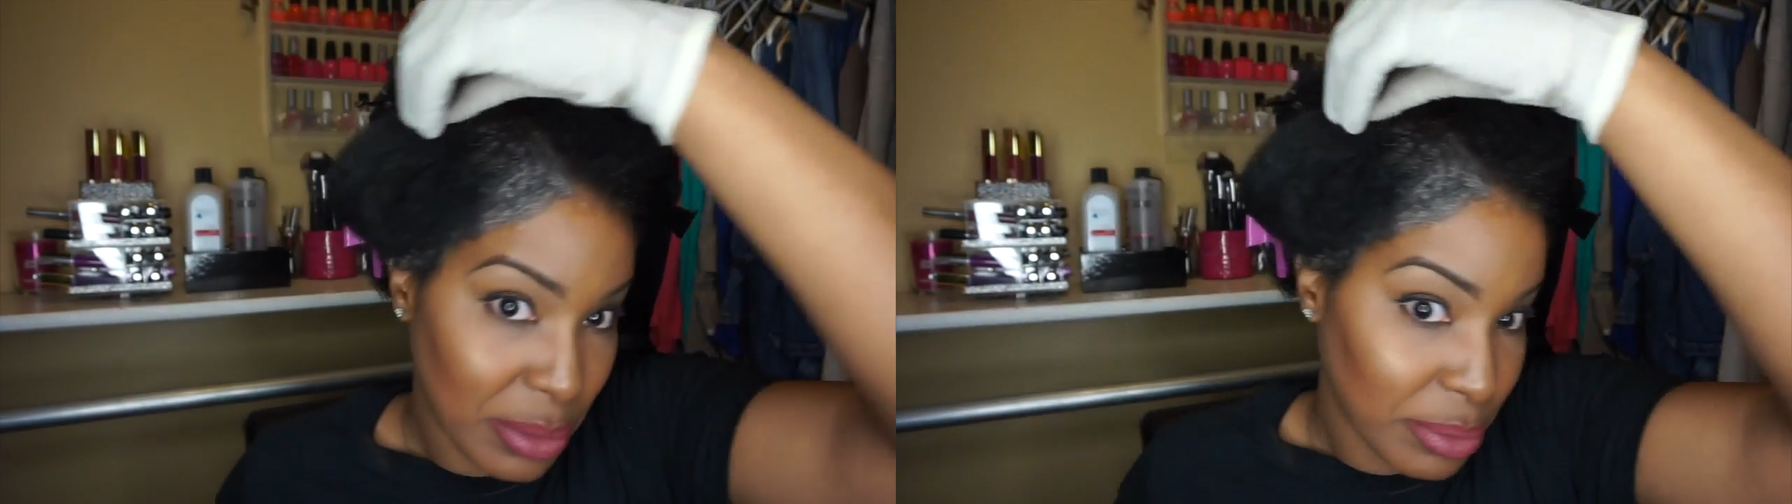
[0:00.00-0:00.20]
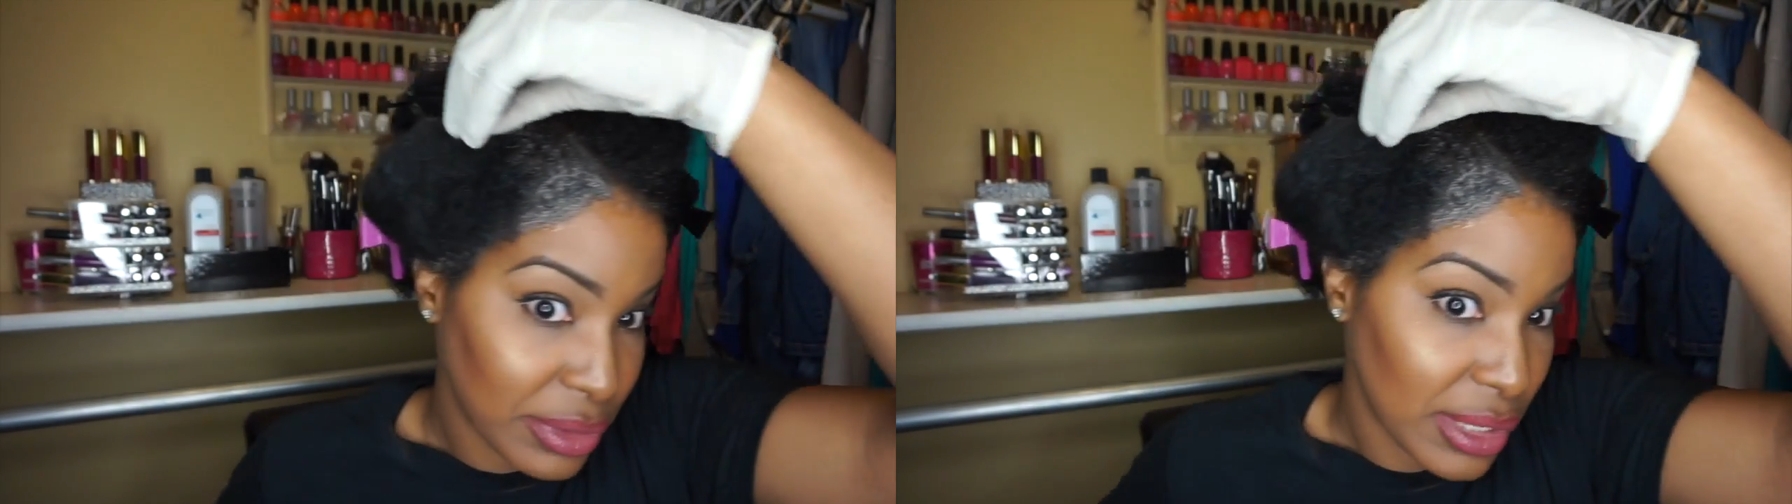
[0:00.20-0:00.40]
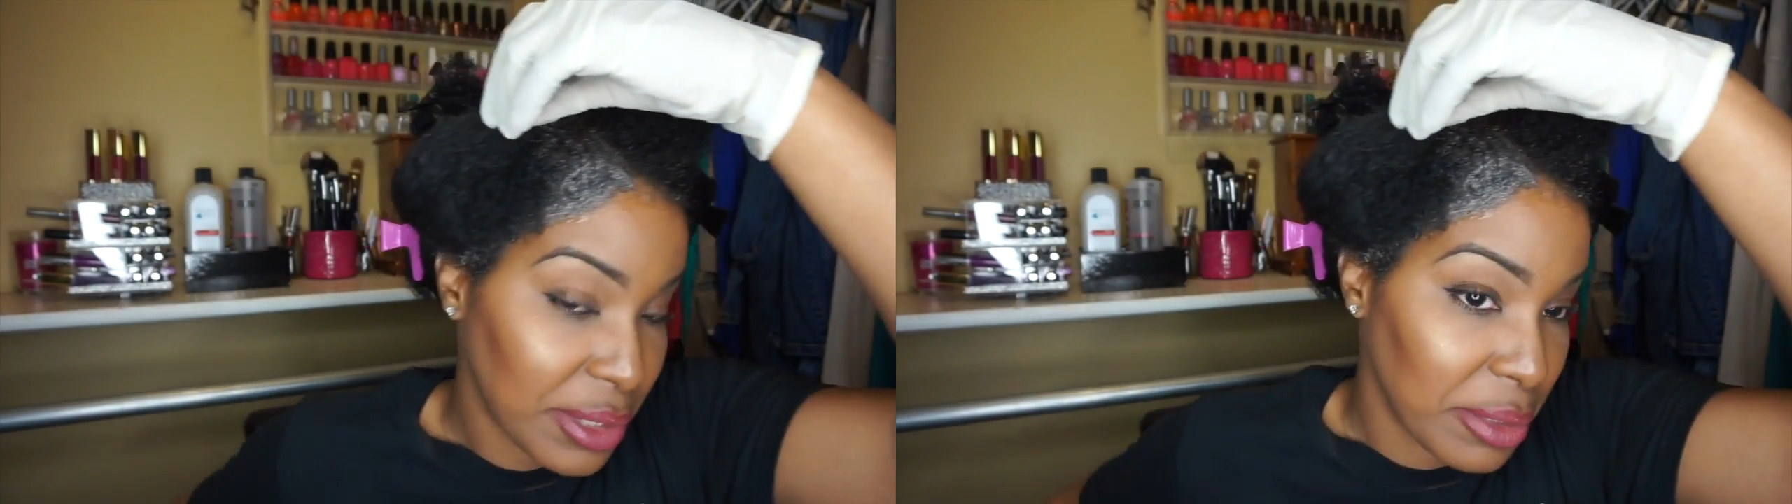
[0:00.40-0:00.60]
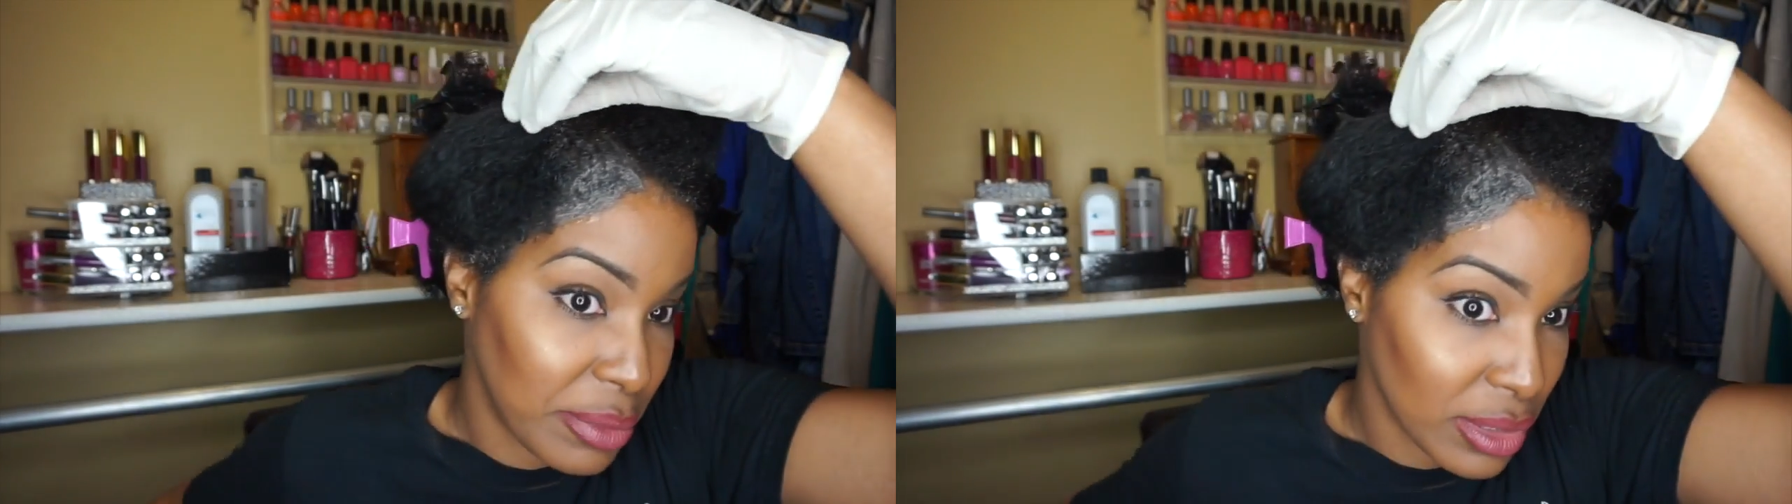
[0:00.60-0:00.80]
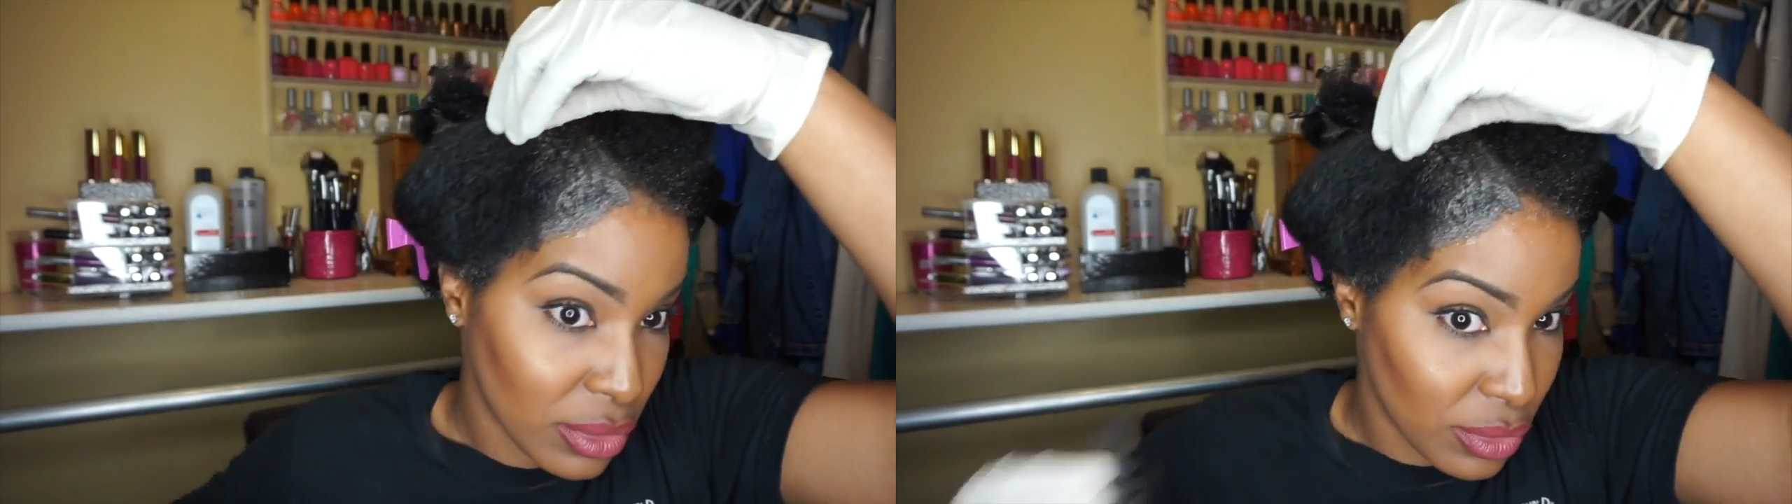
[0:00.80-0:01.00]
I'm going to put that up
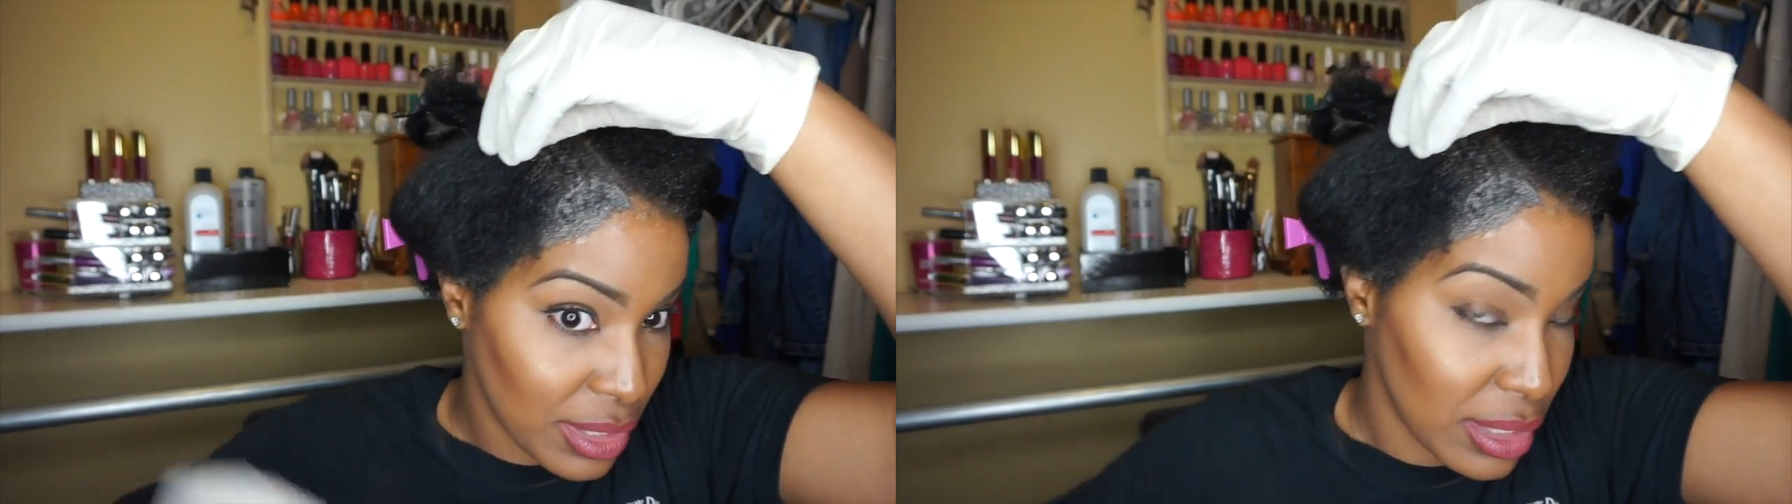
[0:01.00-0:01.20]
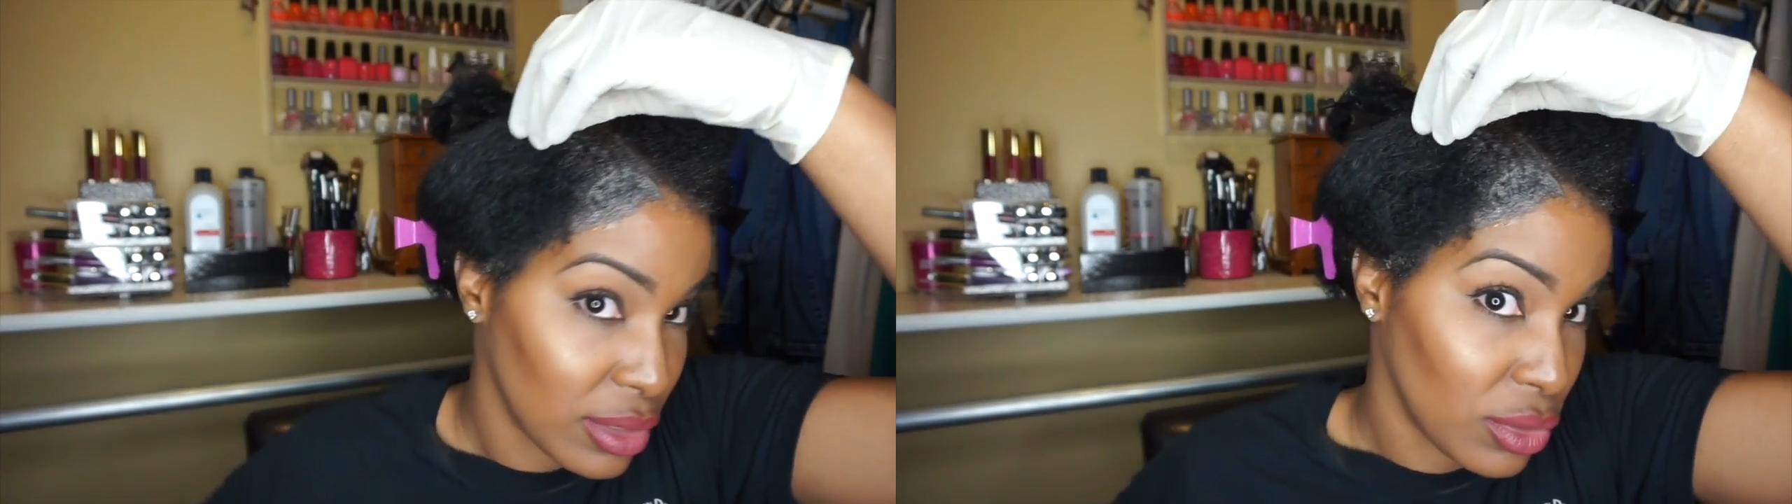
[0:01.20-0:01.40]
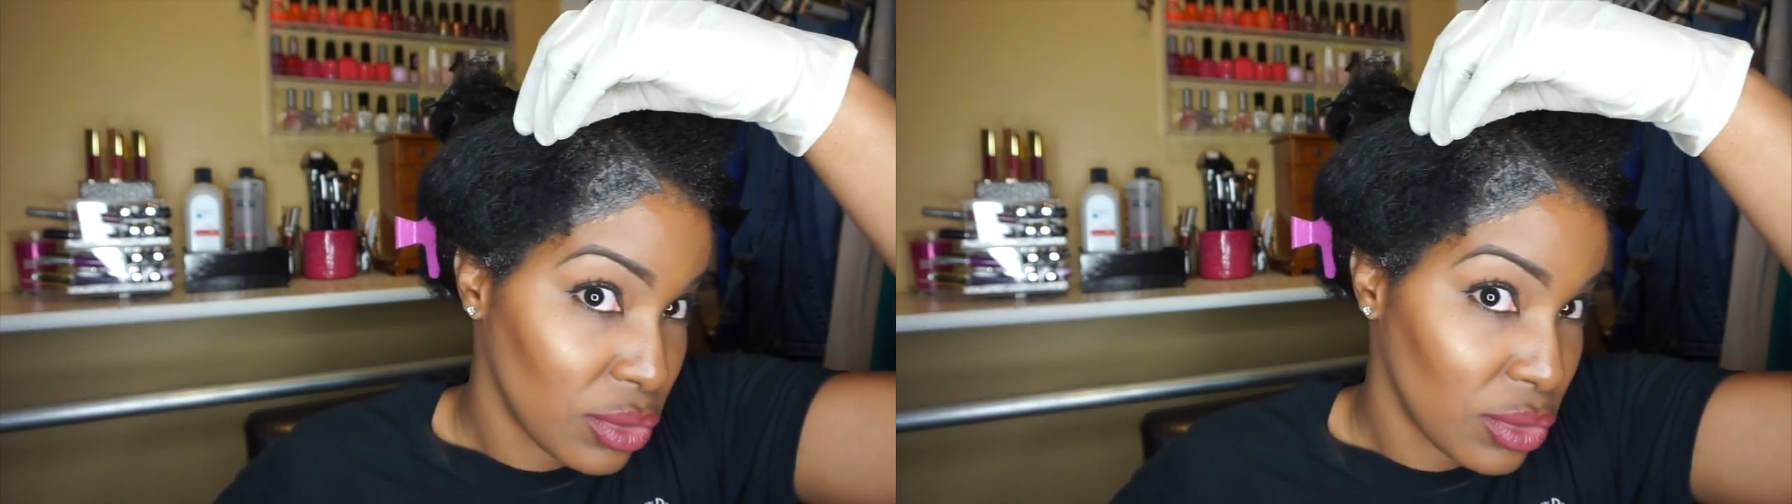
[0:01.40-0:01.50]
and go ahead and